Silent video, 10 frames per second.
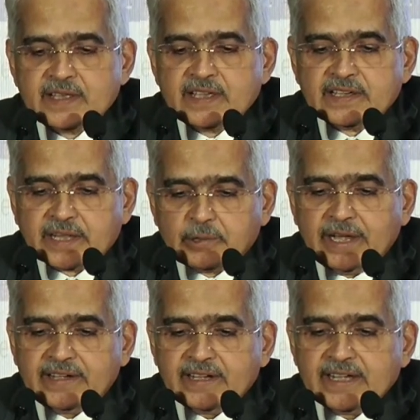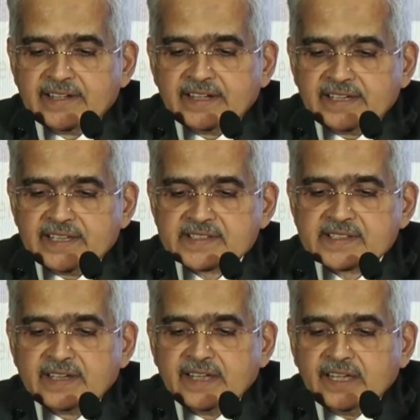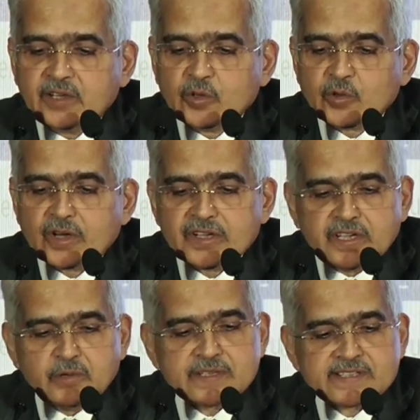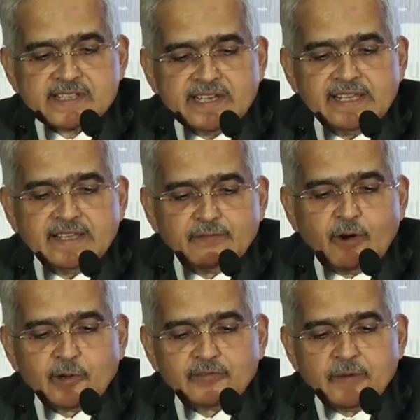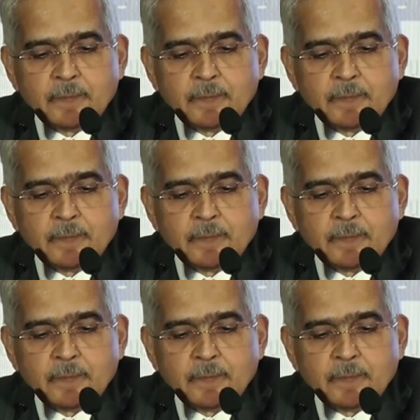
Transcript: regulated entities need to continuously evolve